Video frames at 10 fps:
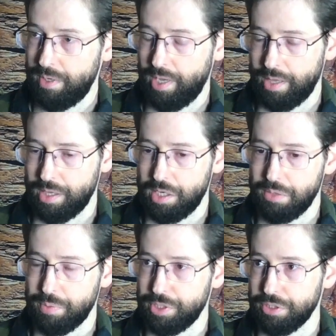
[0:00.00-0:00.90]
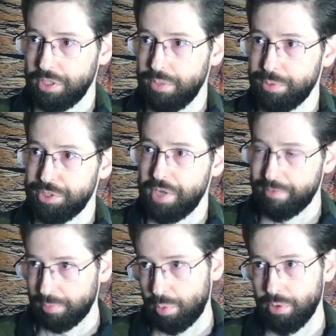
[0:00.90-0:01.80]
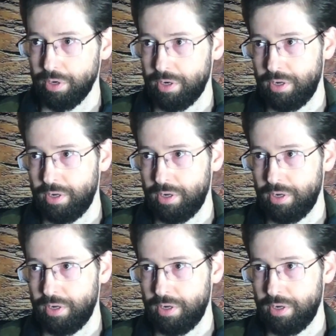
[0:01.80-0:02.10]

and that he wishes he was never born,